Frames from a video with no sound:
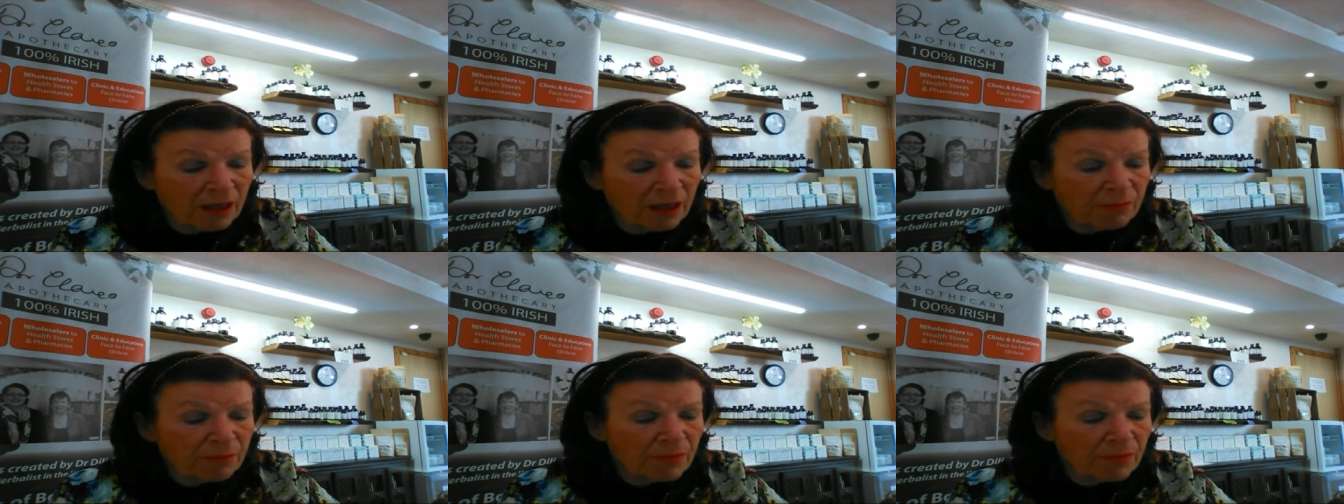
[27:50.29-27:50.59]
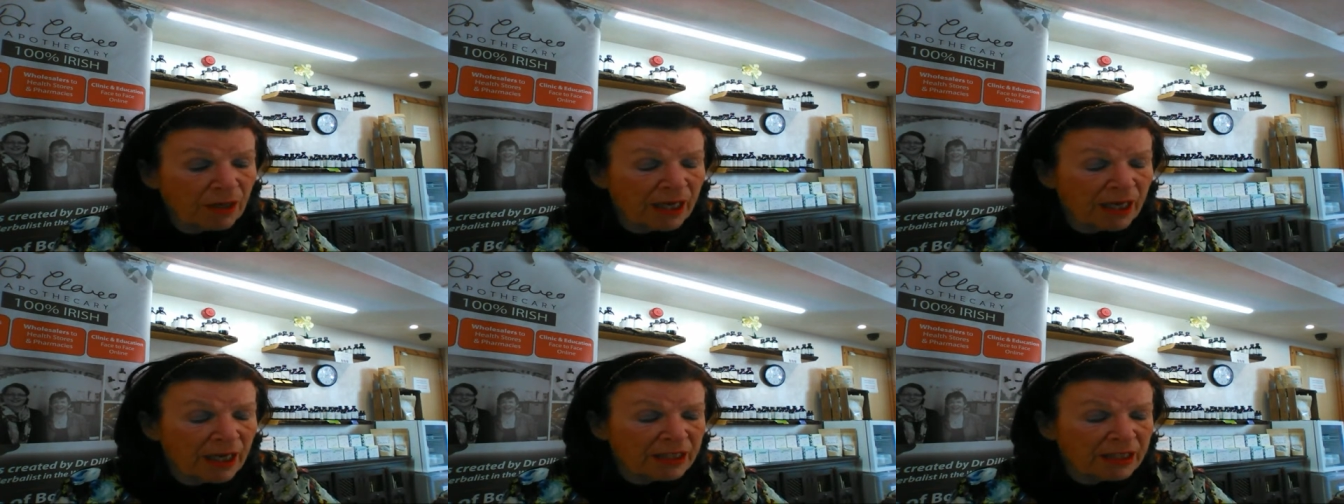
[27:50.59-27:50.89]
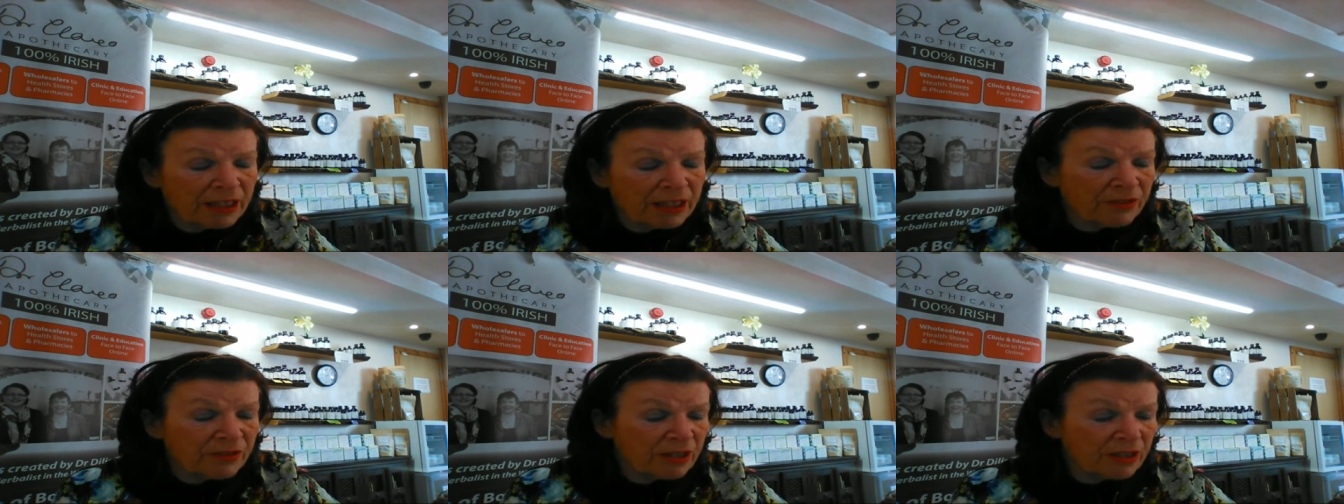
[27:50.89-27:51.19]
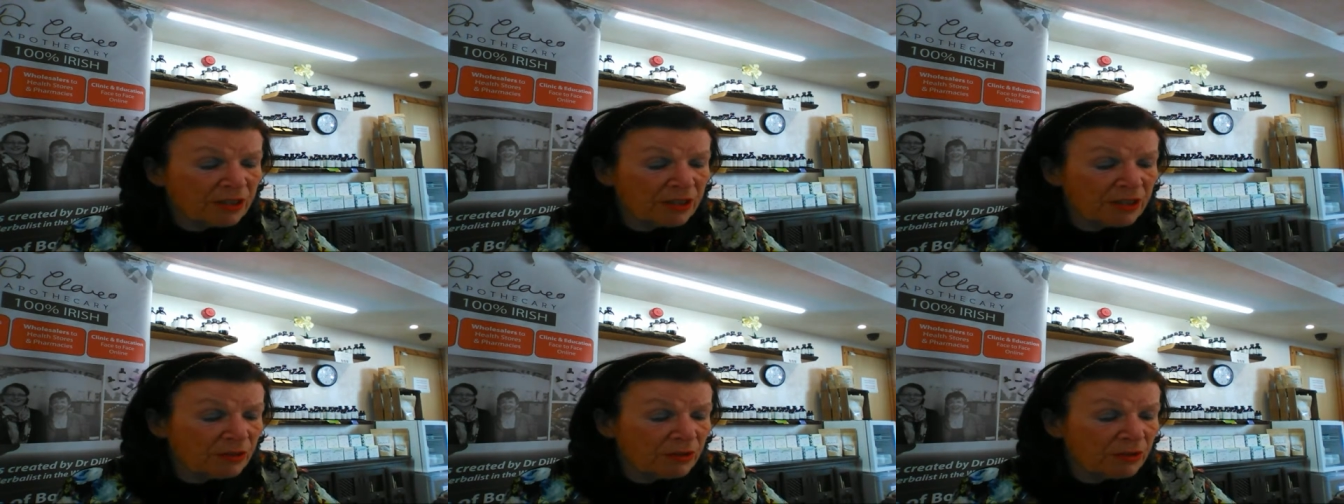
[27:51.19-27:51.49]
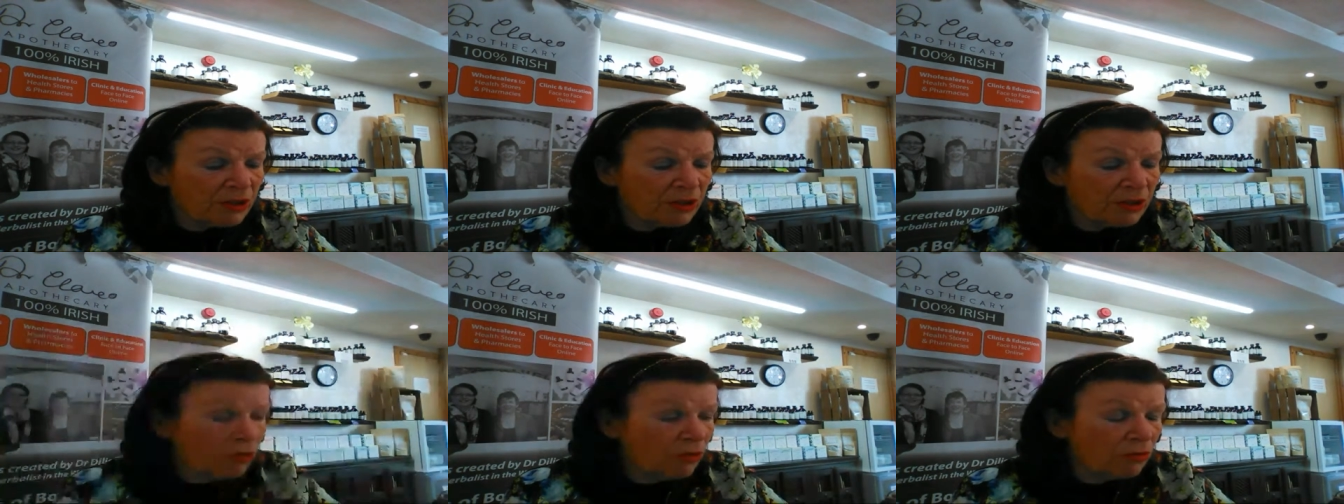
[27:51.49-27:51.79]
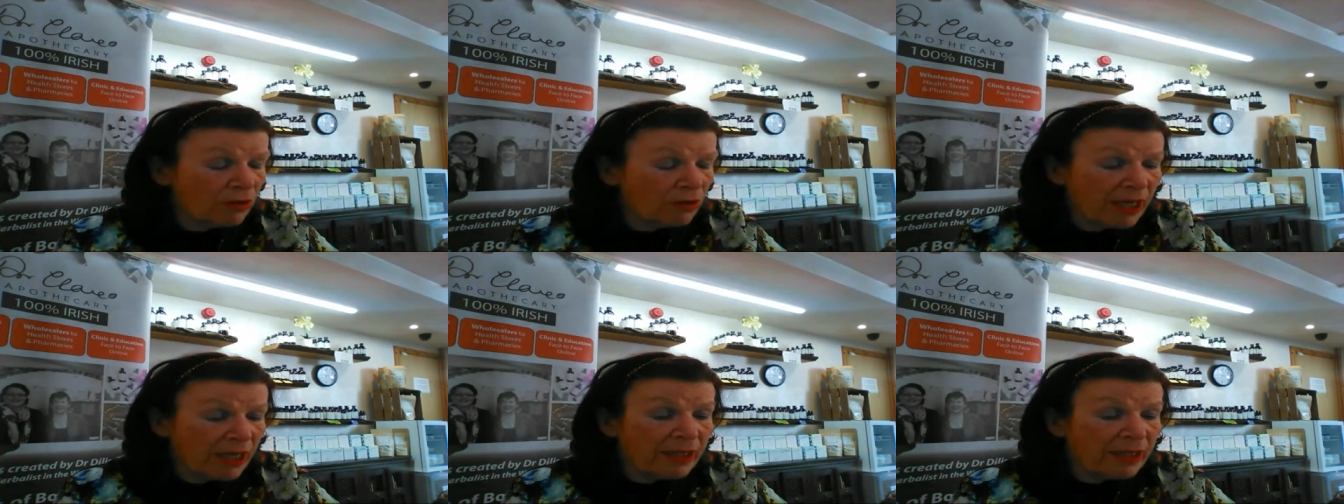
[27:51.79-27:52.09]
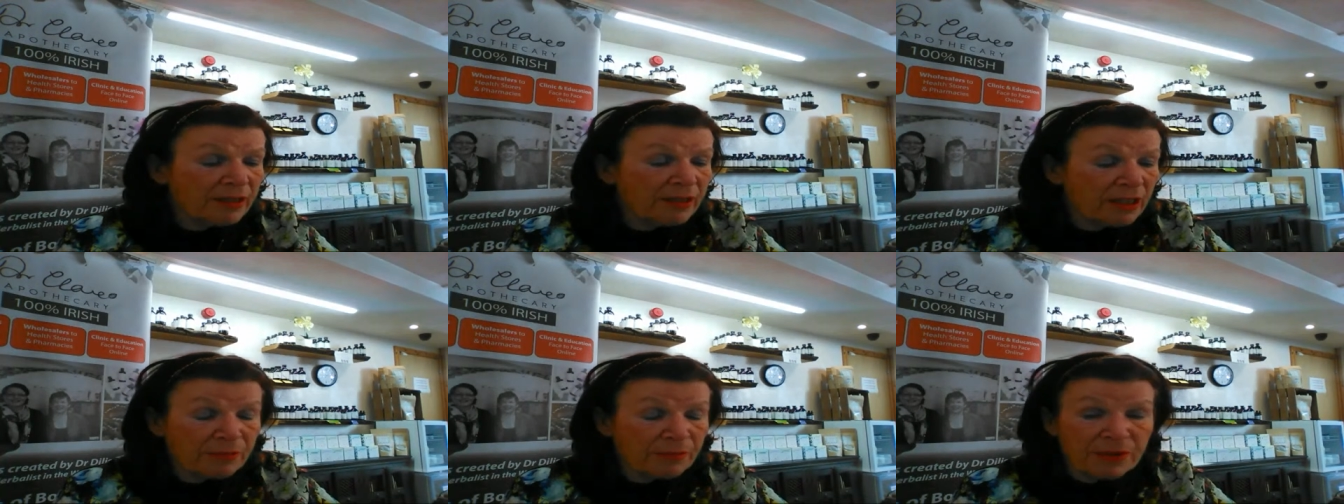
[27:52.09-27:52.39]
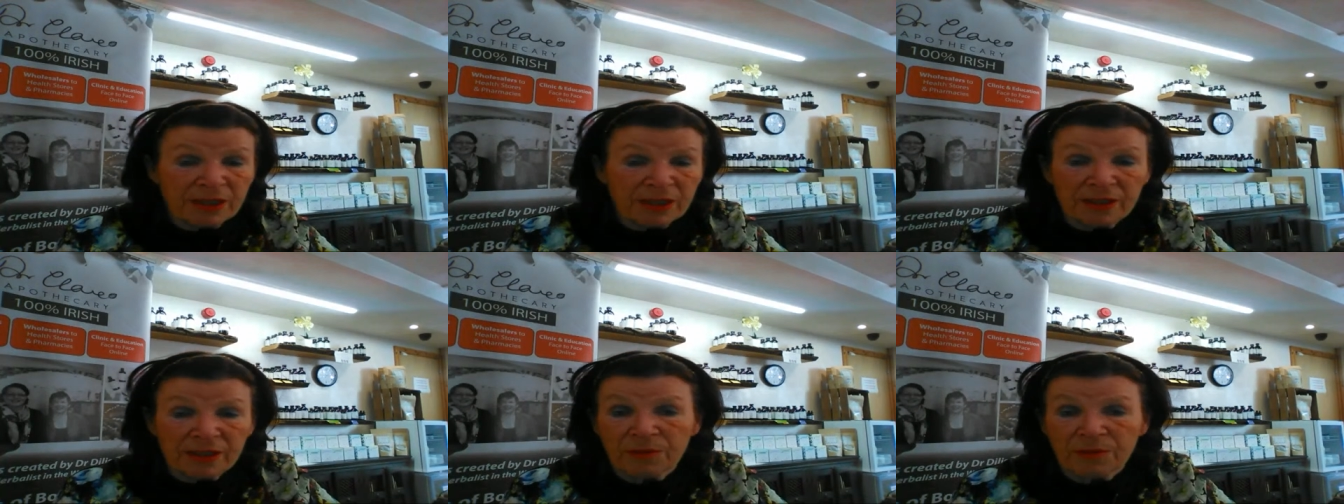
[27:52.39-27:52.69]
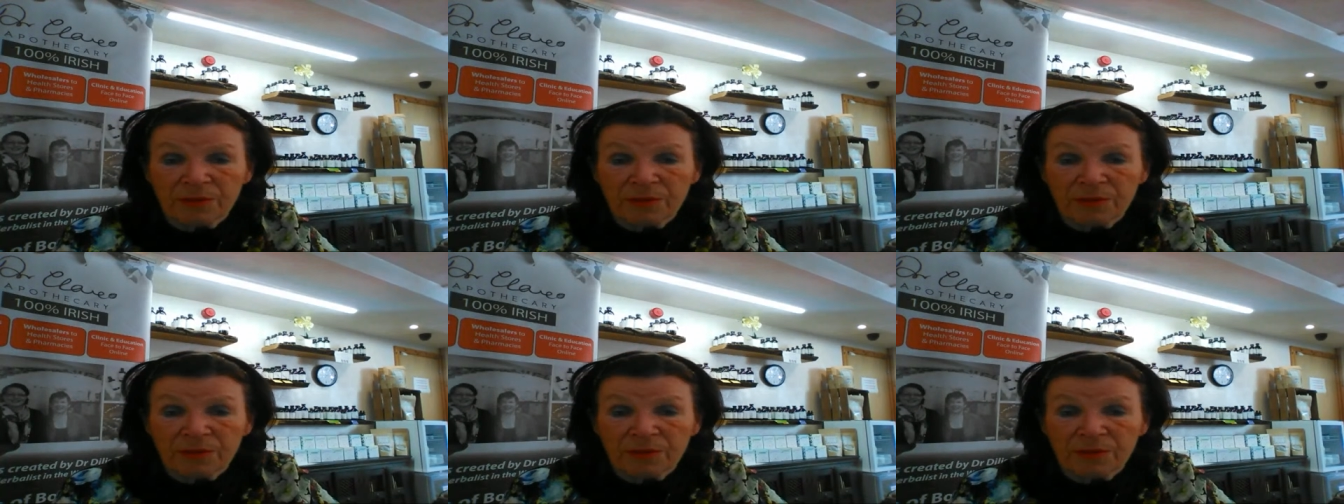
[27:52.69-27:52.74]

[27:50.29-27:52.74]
activities, which is a whole enzyme system.